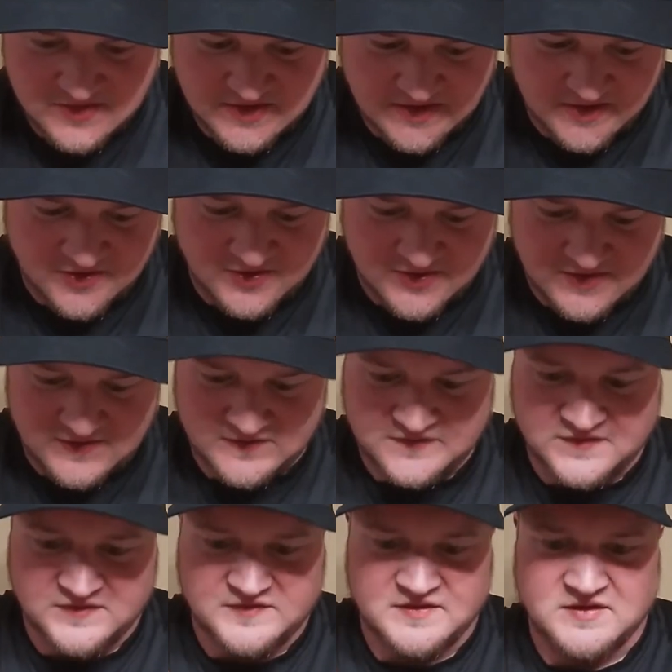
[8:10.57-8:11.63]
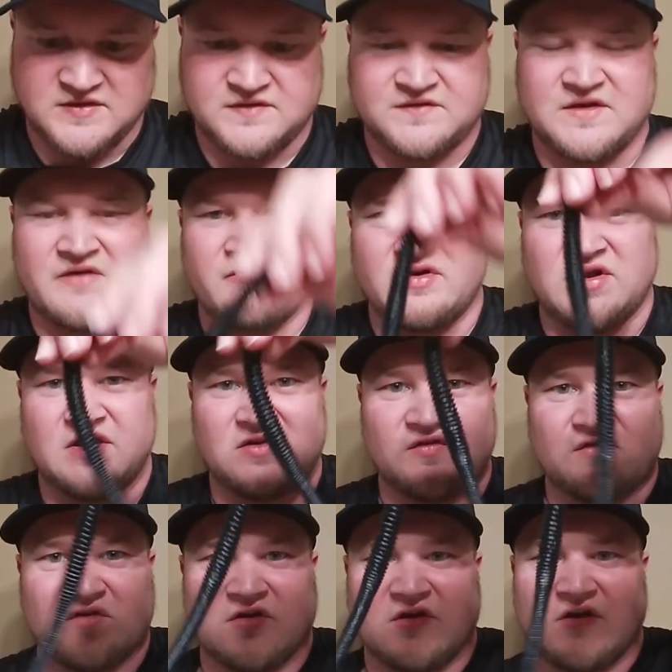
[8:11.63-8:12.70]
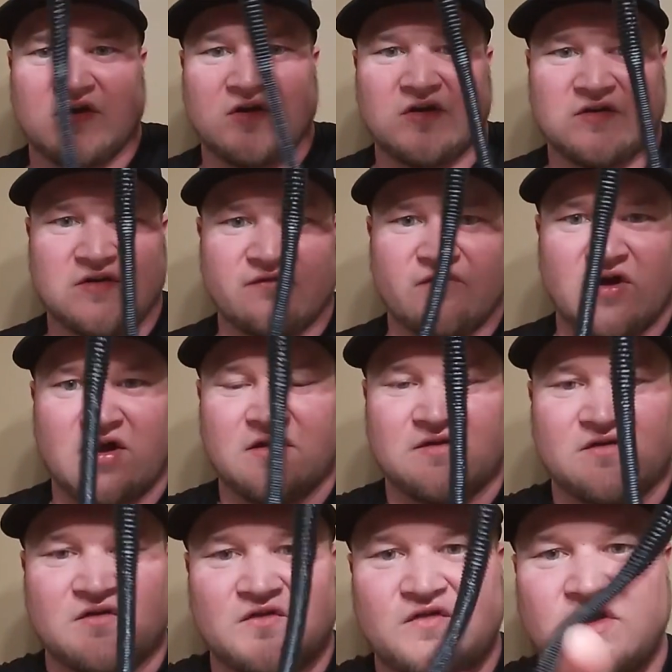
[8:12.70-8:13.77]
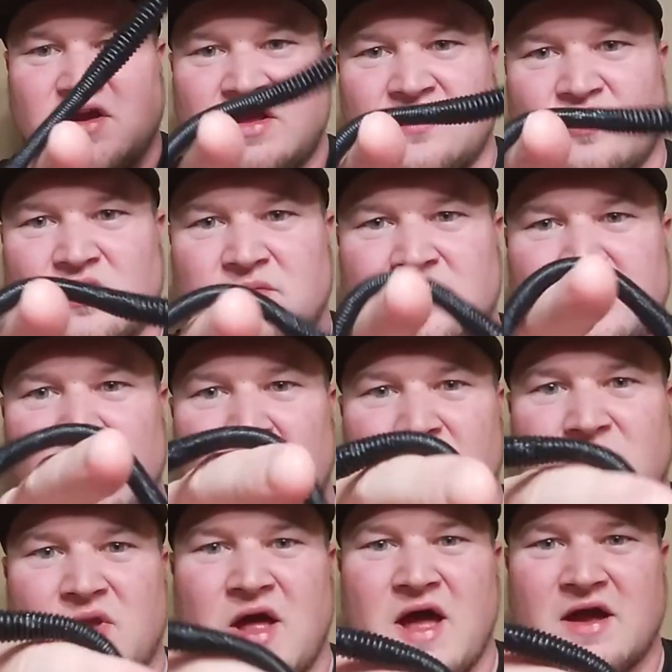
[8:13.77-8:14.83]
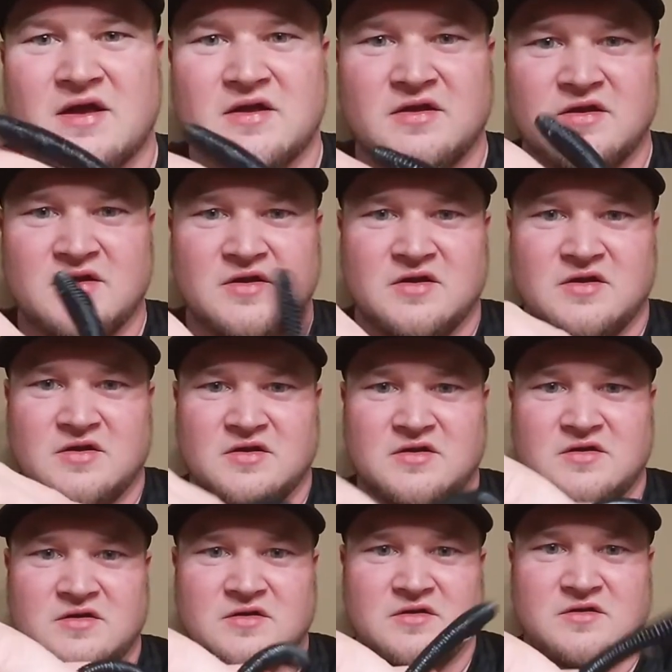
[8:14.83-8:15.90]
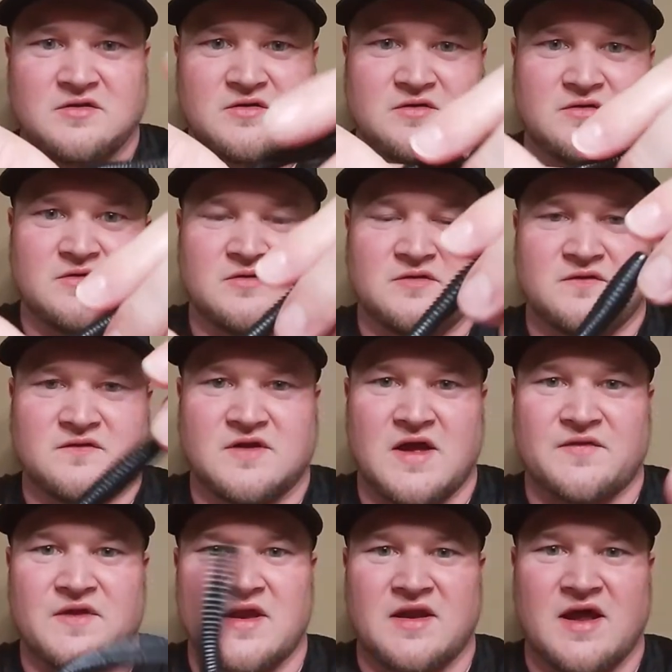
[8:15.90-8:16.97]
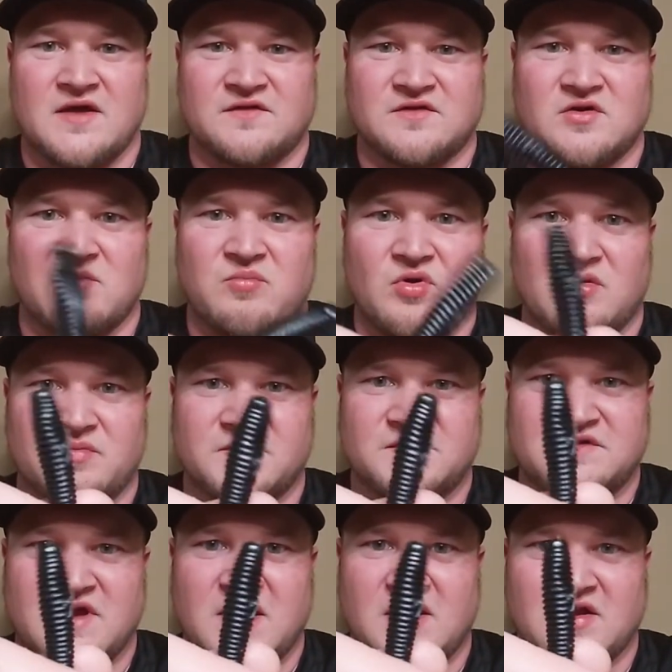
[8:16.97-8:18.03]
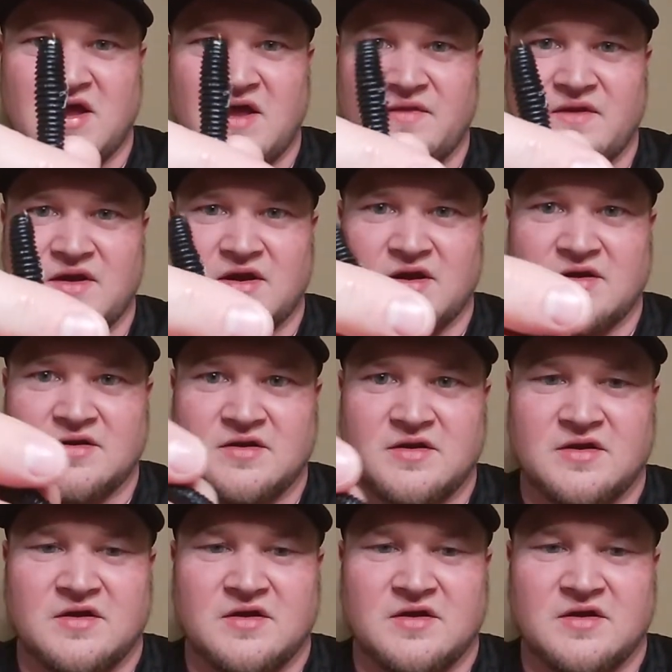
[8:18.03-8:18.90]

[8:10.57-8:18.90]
Here is the 7-inch Divine Shaky worm in all black. It's got that nice little bulbous tail on there.